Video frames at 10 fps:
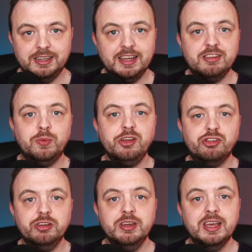Today's
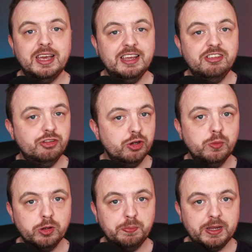question, is New
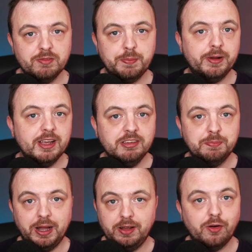World being replaced
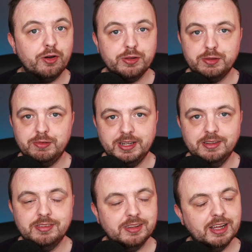by Lord of the
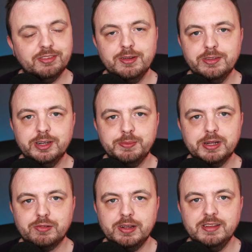Rings? That sounds a little
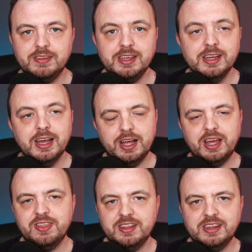bit crazy, and
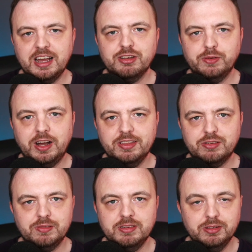I think the actual
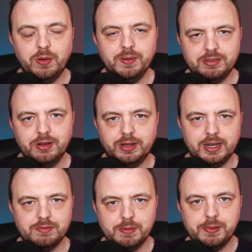answer is no, it's not
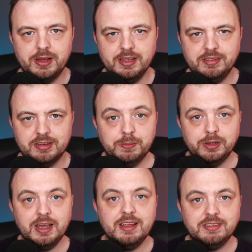getting replaced.
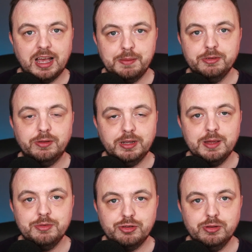But yes, Amazon
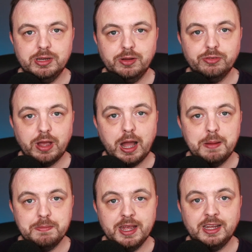Game Studios
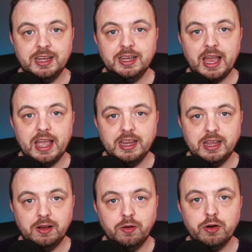are making
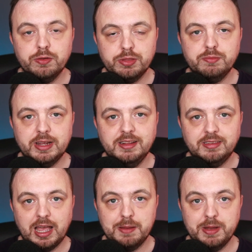a Lord of the
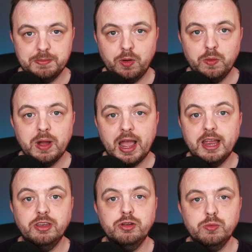Rings MMO,
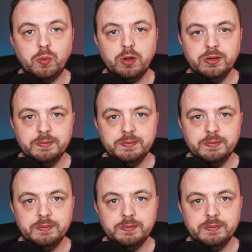a new one,